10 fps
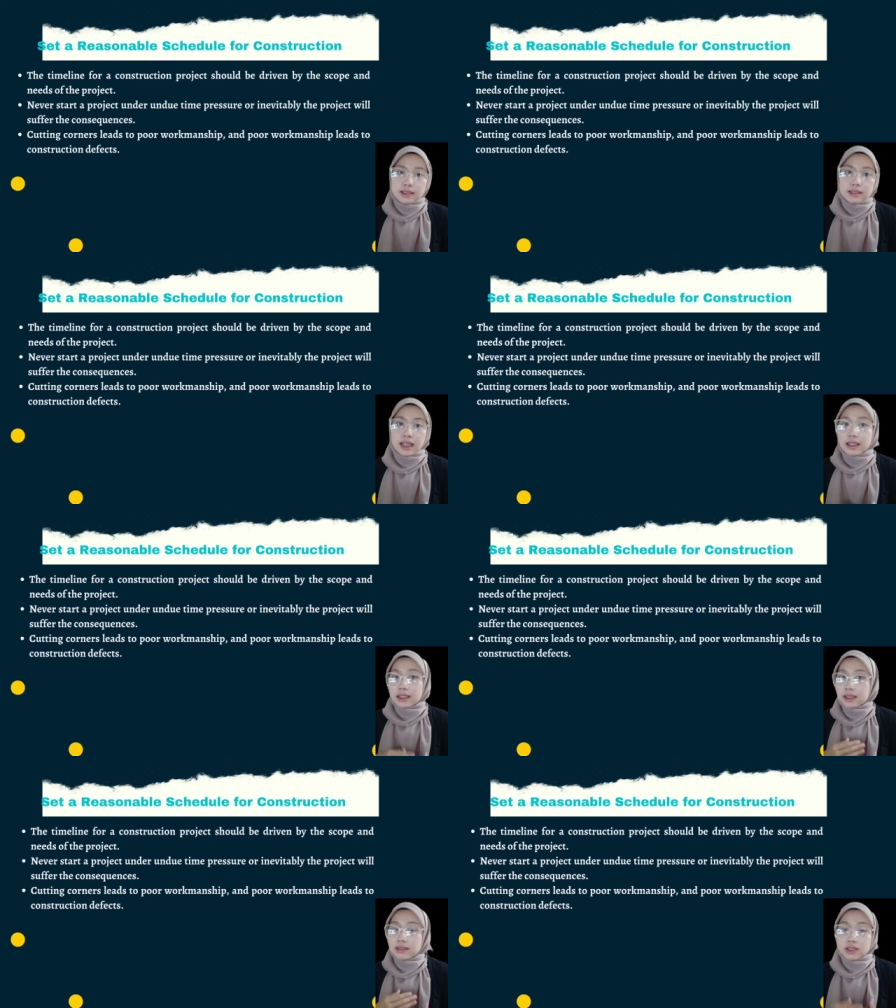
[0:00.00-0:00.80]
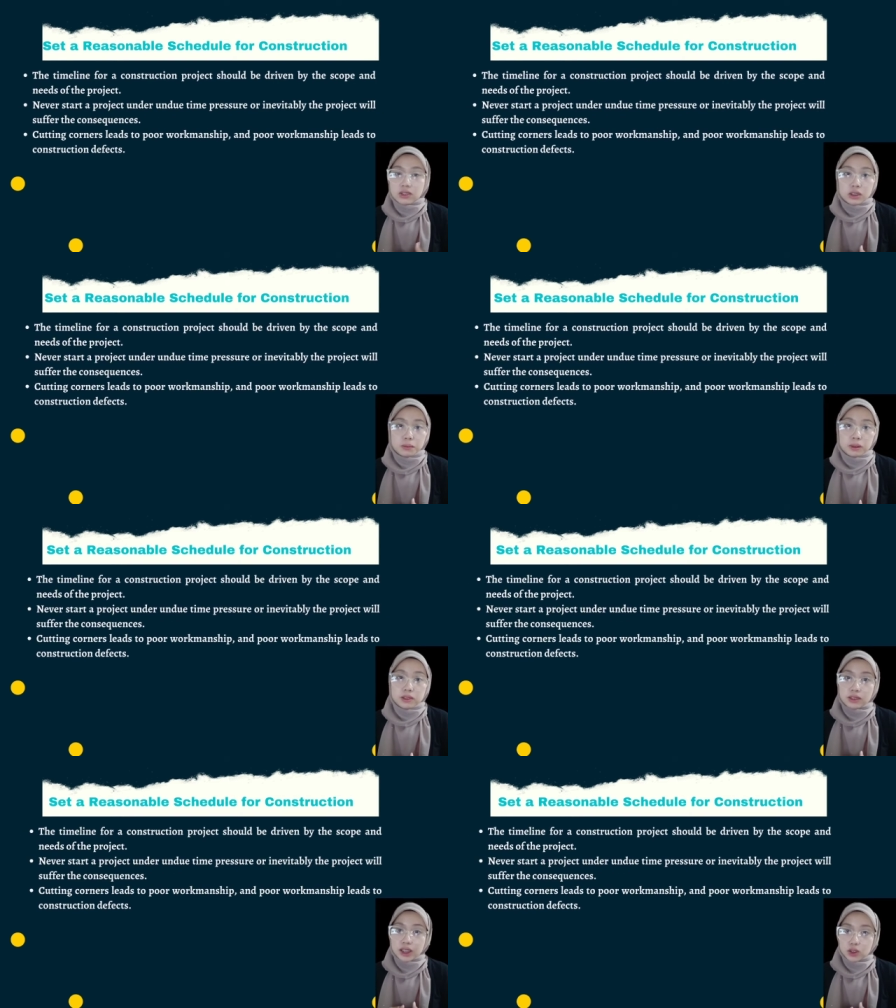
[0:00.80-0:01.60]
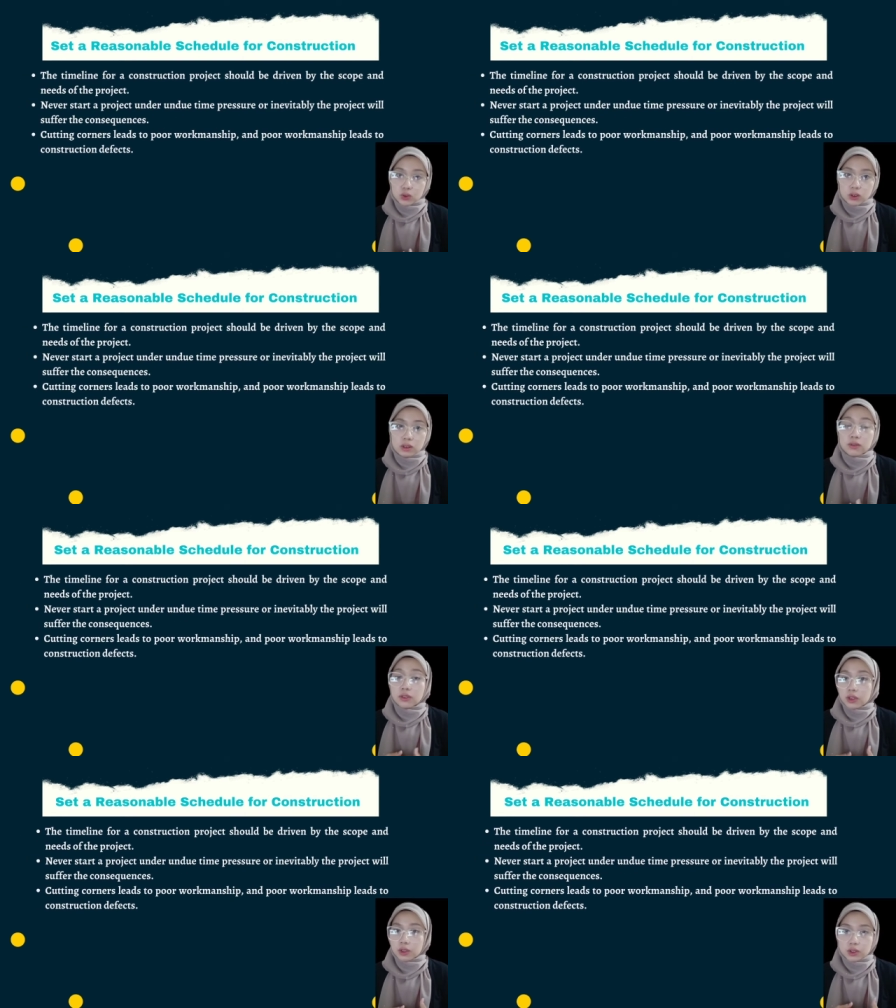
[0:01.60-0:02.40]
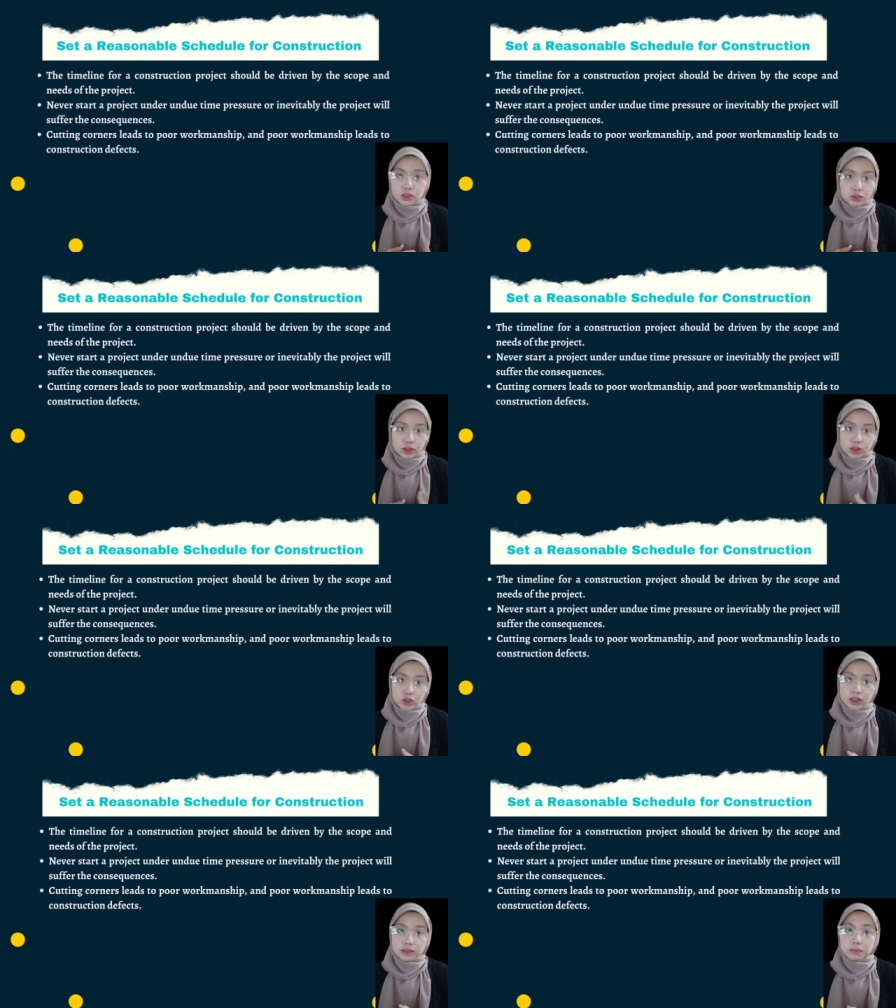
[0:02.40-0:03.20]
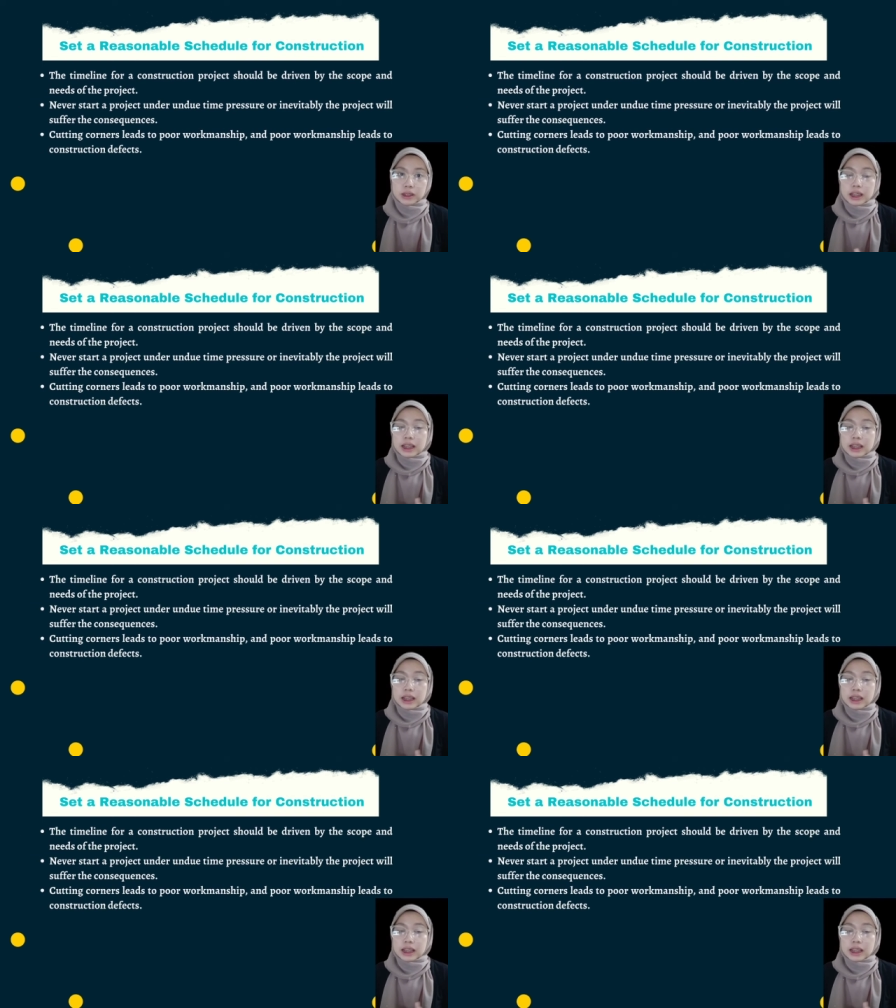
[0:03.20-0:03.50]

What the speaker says: is set a reasonable schedule for construction.